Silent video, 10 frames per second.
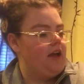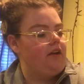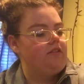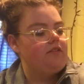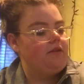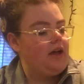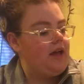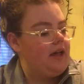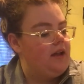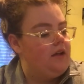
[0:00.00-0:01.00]
I also
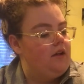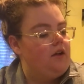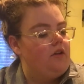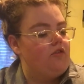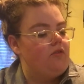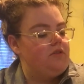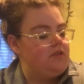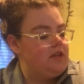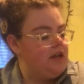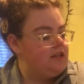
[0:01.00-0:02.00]
got normal
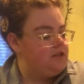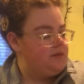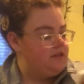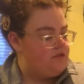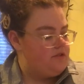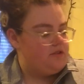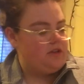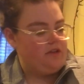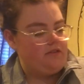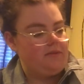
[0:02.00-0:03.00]
socks. My sister
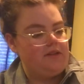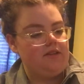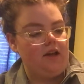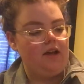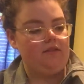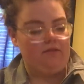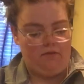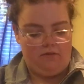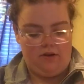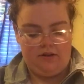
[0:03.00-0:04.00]
steals my socks.
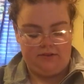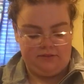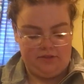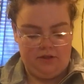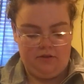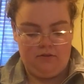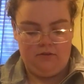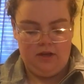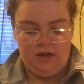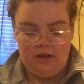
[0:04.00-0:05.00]
So 1,
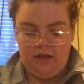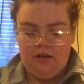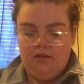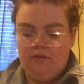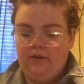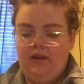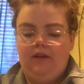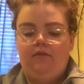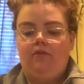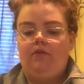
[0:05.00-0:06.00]
2,
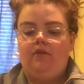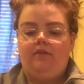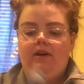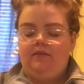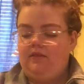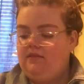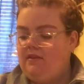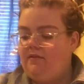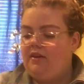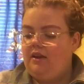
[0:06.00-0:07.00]
3, 4, 5, 6,
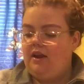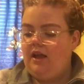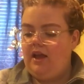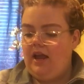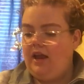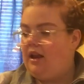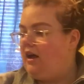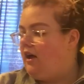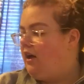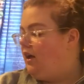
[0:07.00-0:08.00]
7, 8.
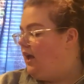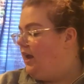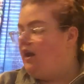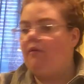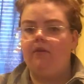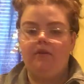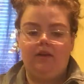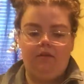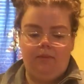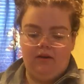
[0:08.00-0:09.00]
8 I wore
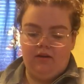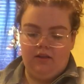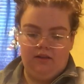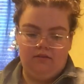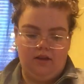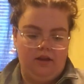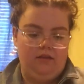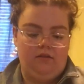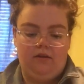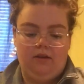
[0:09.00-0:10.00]
the other pair last
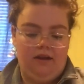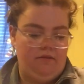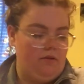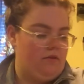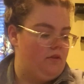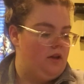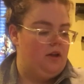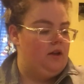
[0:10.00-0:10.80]
night, so I don't have those.